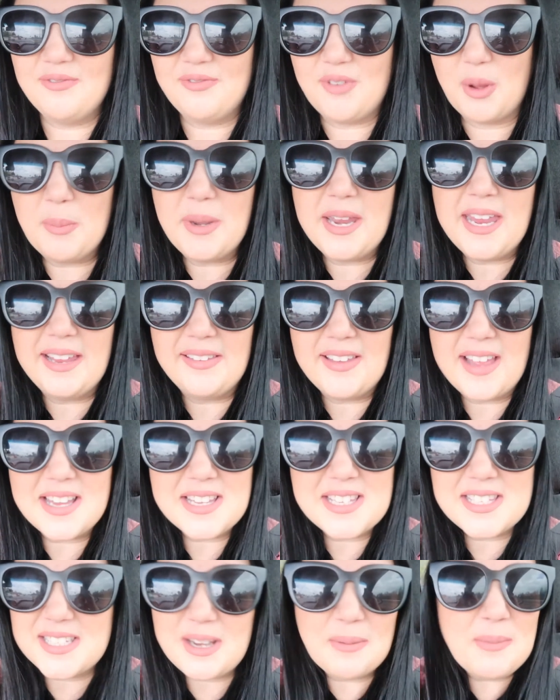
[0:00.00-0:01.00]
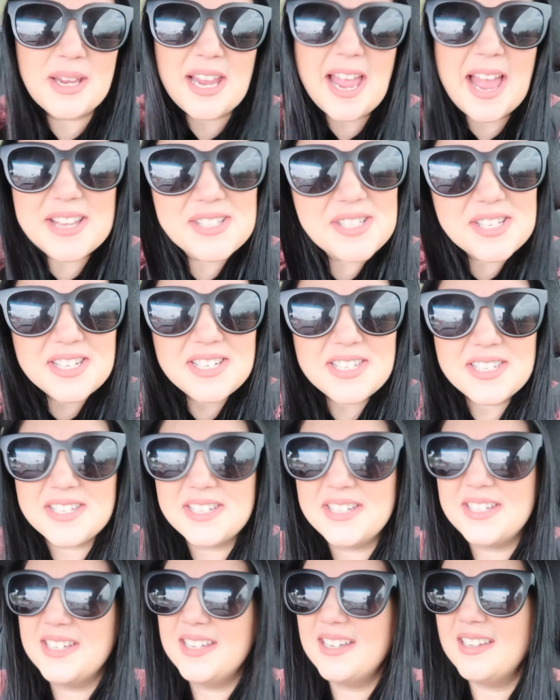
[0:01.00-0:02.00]
vomiting that stomach acid
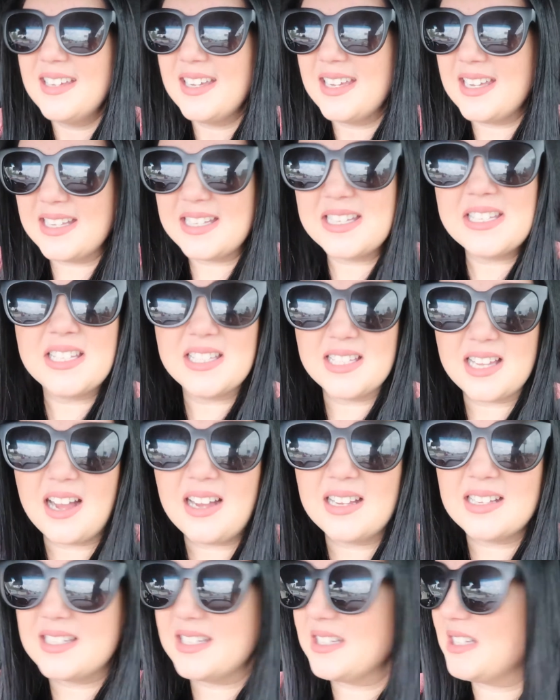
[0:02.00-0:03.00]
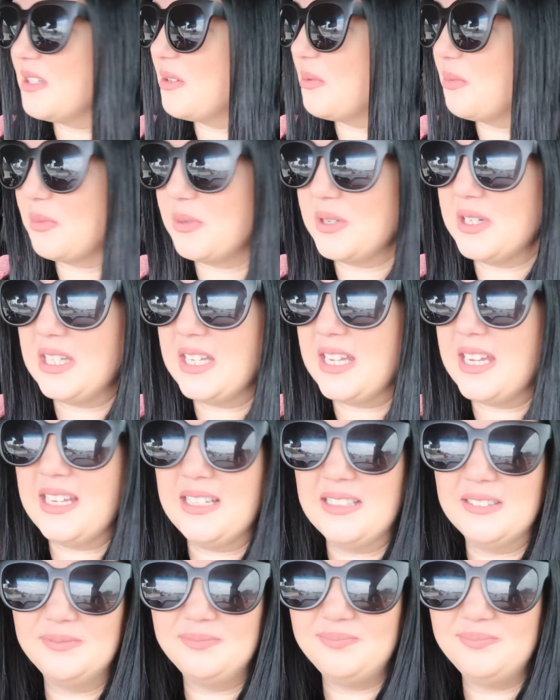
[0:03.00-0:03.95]
it sucks and it's really